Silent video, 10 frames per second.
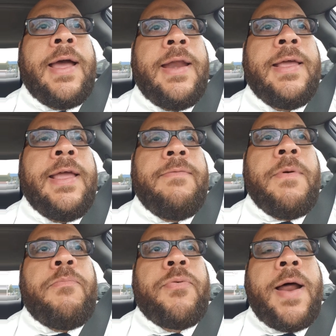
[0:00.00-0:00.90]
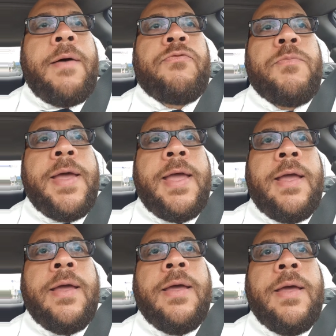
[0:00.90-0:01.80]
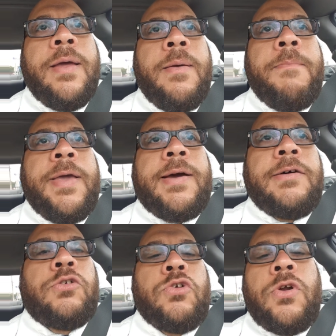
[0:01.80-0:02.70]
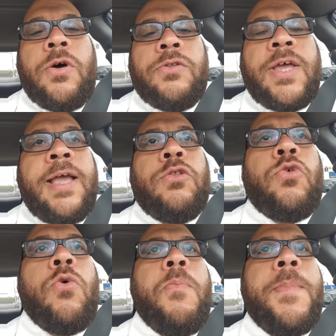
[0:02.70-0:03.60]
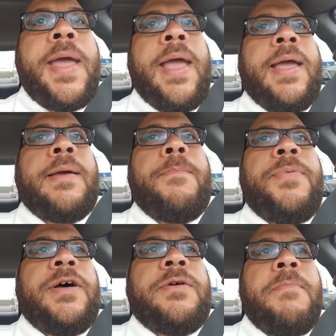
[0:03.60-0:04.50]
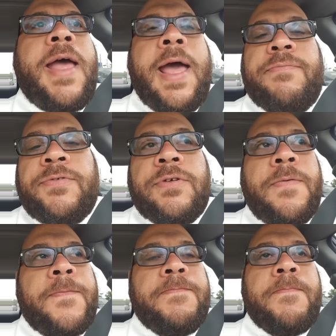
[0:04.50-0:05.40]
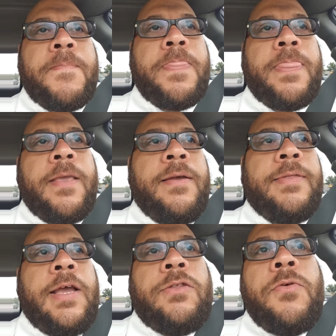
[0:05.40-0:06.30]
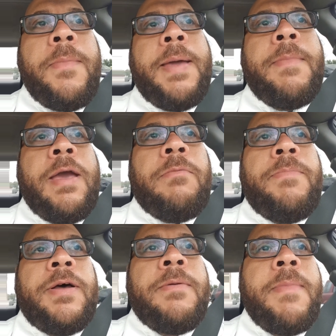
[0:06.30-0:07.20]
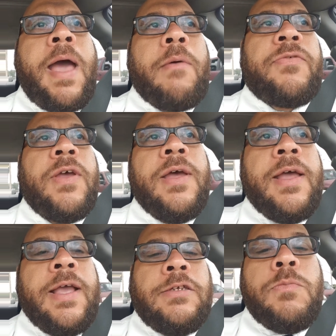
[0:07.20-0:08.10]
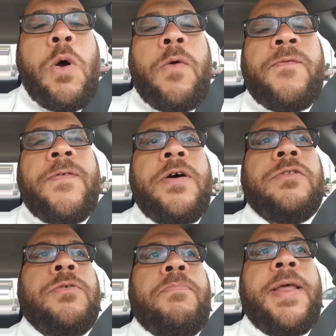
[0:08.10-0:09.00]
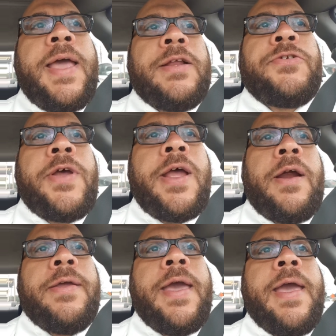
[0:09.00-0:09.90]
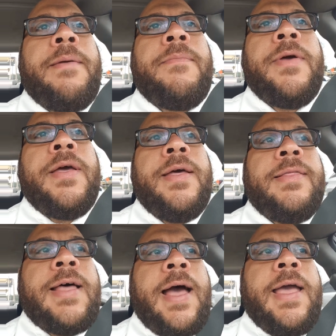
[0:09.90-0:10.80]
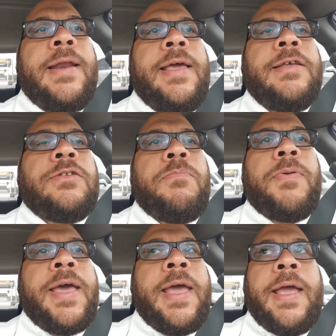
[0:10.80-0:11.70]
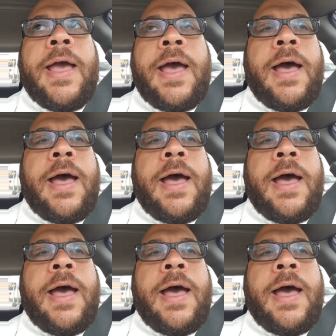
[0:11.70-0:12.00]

gotta give them props, man, because you know they do make better maps. They do make better maps. It's more fun to play a Treyarch game than it is to play